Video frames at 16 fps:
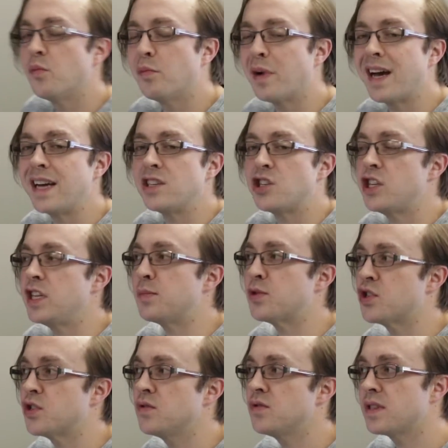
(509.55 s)
buying cheap
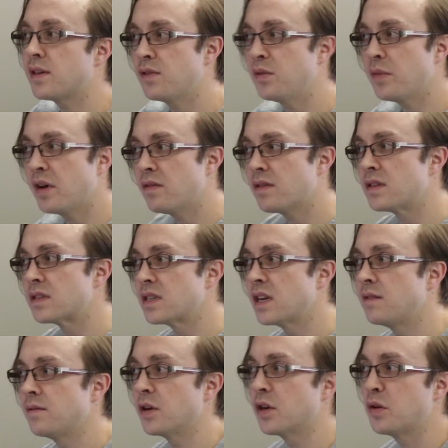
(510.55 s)
shoes every month
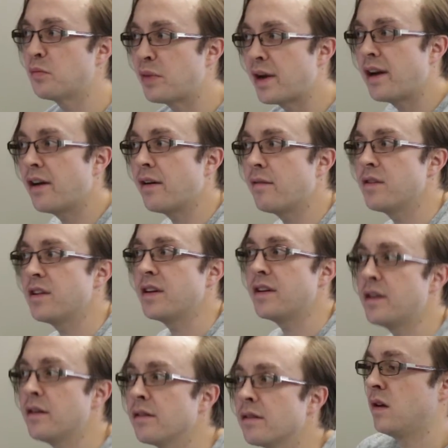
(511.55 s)
instead of a good pair every
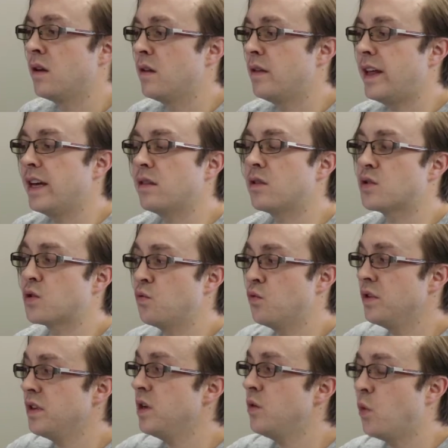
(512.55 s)
year. Like there's a
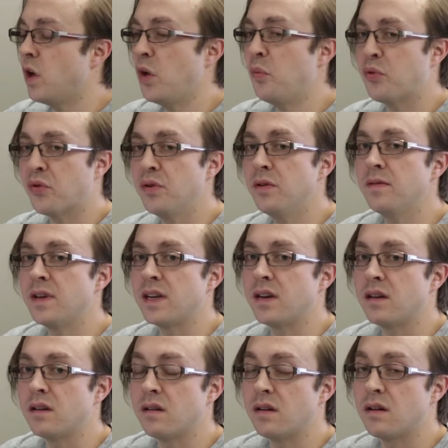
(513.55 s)
really well
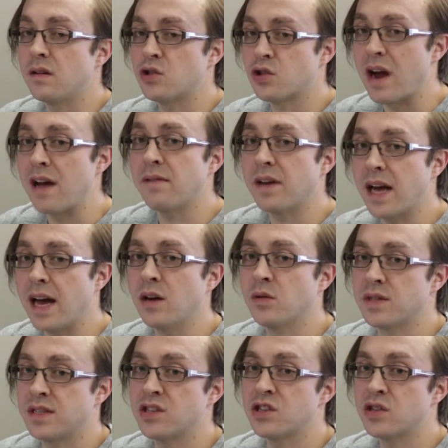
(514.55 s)
proven traffic
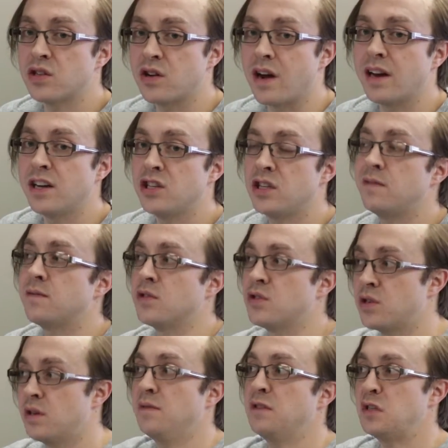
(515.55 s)
acquisition strategy for
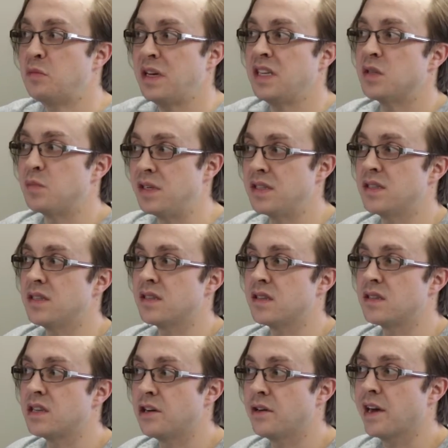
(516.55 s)
service-based
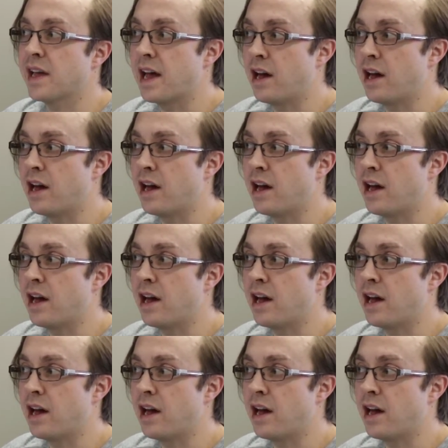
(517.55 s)
businesses here in